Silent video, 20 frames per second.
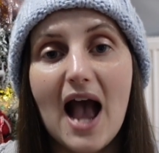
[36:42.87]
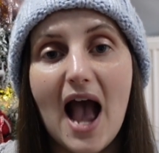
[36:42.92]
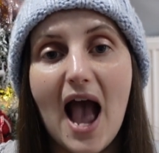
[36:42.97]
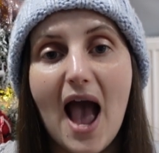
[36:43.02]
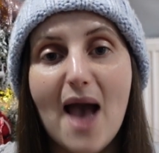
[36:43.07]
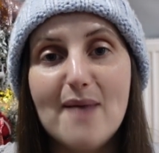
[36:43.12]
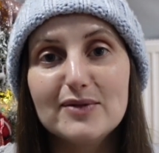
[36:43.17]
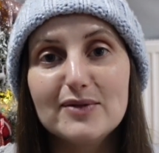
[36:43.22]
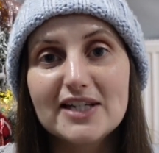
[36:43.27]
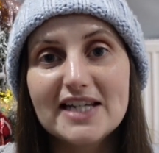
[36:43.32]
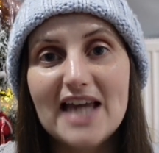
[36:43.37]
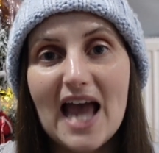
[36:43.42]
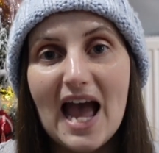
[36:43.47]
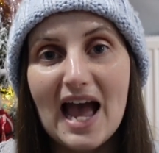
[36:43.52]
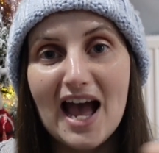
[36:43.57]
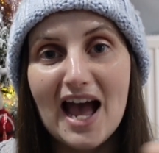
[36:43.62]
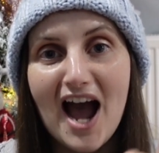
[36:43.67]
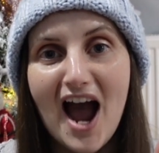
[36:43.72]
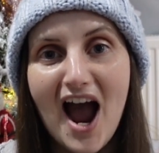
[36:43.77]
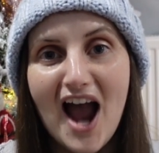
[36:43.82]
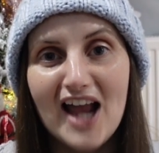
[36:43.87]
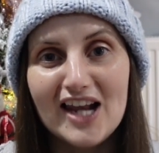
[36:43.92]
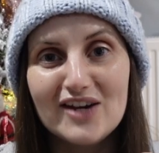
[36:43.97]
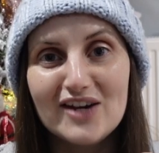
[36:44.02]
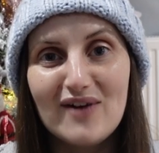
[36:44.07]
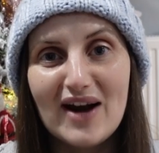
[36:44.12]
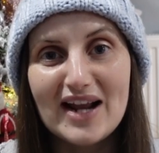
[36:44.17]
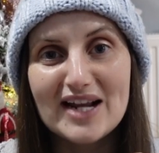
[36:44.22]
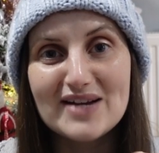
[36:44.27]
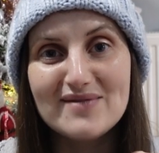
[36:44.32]
So yeah,
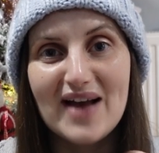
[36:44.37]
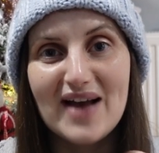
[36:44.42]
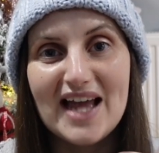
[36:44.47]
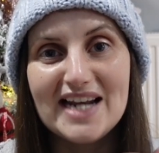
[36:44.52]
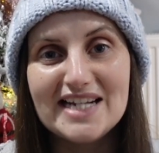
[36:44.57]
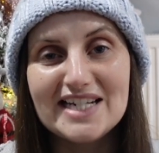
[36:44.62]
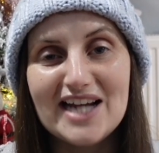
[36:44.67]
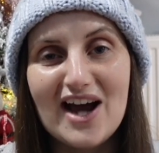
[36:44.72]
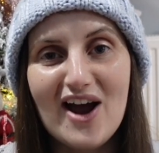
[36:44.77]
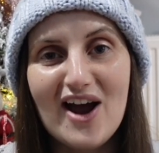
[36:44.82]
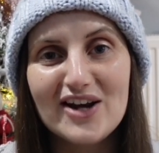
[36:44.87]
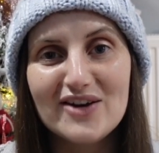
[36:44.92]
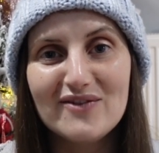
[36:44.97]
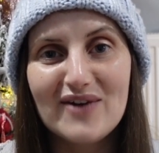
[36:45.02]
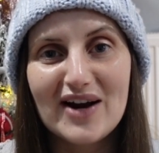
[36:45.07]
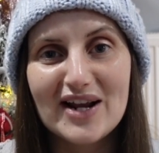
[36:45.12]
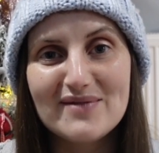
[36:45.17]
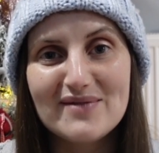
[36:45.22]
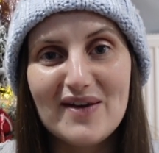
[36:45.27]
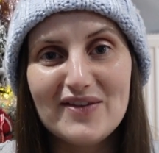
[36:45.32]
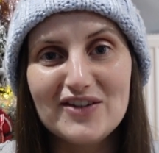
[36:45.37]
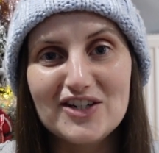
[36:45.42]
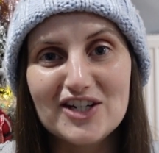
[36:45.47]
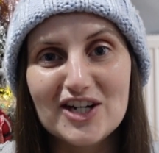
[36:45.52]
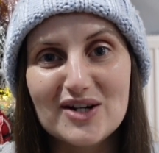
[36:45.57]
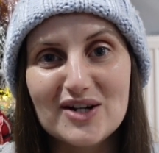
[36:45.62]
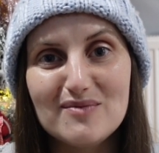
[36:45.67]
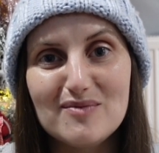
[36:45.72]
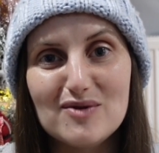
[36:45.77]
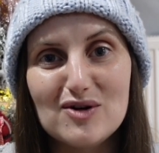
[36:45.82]
highly recommend the
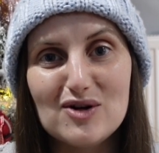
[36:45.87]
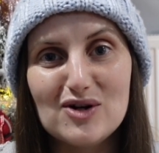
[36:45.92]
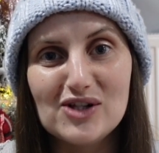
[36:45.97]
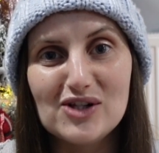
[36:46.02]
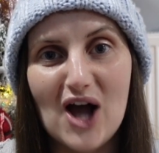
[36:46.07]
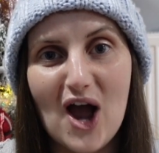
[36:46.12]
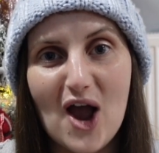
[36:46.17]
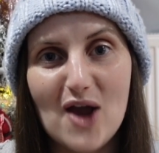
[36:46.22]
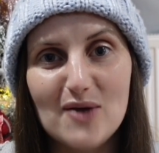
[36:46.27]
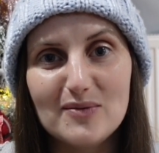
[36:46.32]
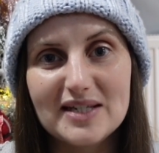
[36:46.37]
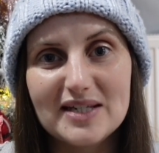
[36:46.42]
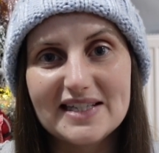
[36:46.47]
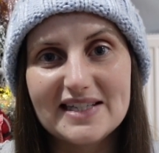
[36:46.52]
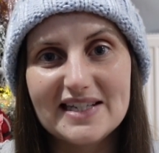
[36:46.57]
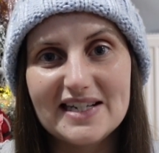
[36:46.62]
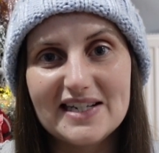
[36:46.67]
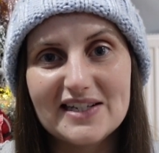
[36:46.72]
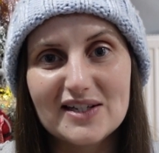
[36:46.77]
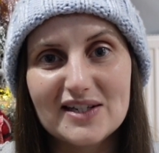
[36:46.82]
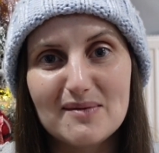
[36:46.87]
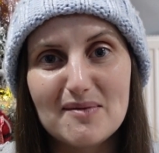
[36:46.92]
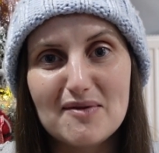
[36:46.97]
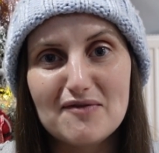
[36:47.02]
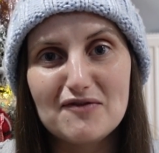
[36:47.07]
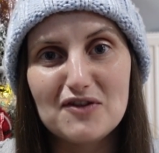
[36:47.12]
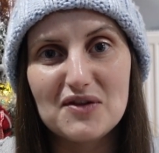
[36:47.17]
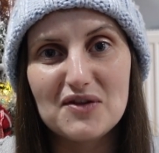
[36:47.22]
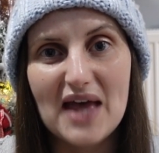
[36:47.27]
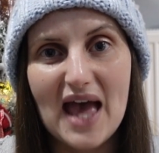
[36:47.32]
Jingle Ball. Hope to see some
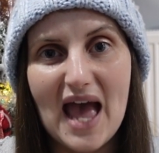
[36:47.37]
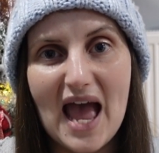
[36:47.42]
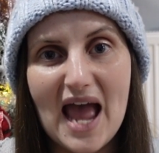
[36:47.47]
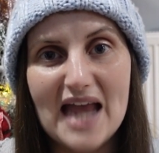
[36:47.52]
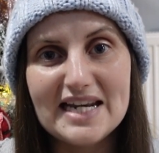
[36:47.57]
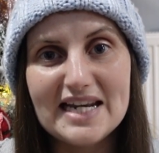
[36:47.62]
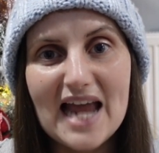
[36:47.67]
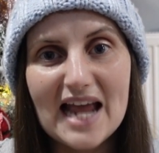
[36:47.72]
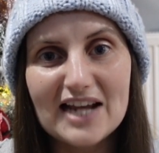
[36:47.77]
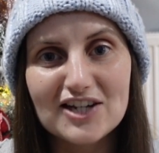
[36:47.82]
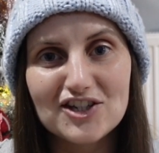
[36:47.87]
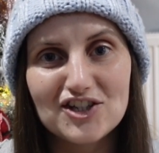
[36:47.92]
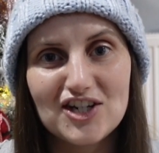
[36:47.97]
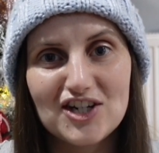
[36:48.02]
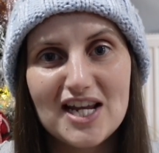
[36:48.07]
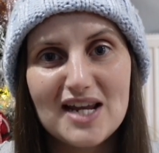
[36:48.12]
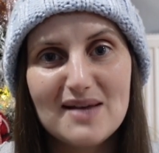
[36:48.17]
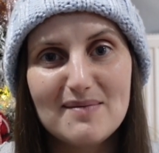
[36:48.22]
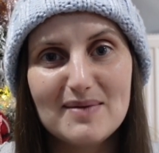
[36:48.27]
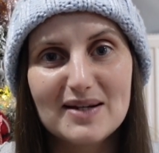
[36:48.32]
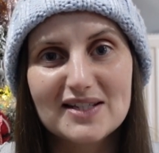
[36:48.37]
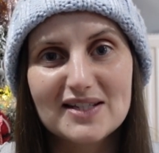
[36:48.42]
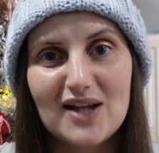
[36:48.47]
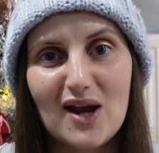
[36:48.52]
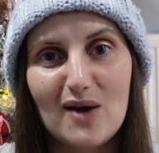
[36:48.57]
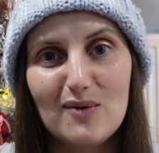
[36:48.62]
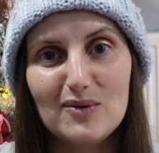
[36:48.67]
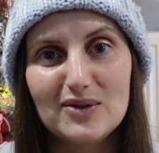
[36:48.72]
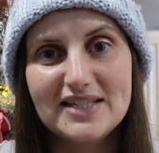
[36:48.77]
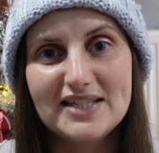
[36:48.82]
of you there next year, because
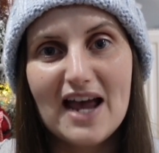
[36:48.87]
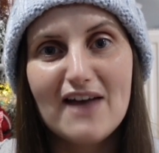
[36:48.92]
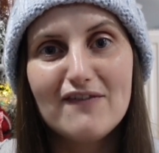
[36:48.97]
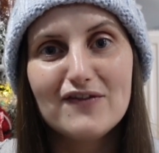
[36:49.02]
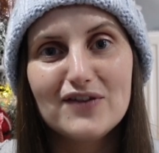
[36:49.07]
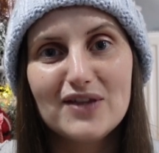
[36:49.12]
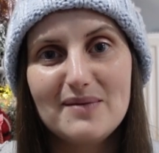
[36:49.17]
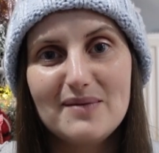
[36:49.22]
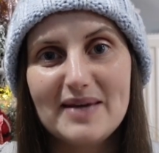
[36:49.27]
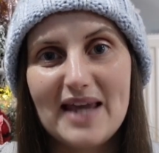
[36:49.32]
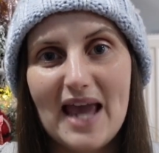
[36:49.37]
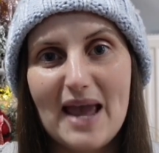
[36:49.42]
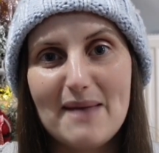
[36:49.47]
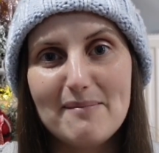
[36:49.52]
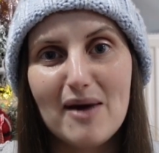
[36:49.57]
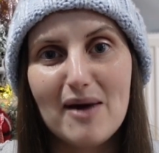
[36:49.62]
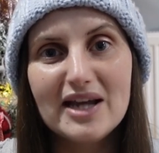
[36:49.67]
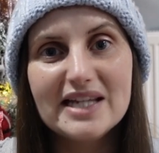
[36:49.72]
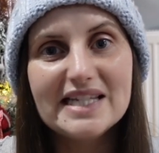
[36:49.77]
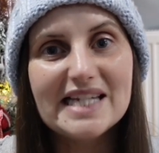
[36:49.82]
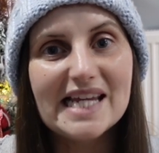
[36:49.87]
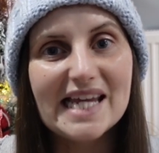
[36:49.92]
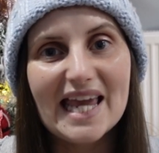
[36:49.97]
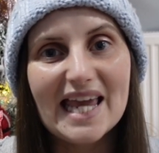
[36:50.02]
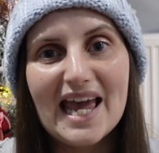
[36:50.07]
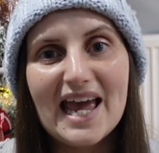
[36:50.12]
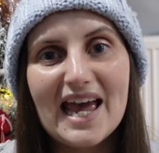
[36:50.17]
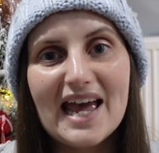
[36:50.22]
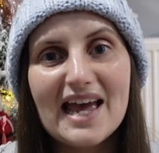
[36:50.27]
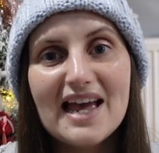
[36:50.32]
I will definitely be getting my
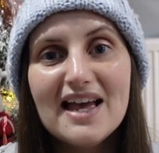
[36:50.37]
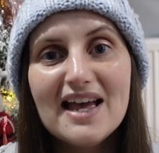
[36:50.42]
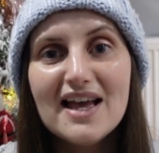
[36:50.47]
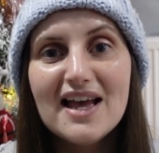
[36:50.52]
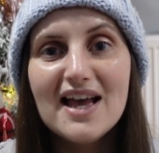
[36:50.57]
ticket.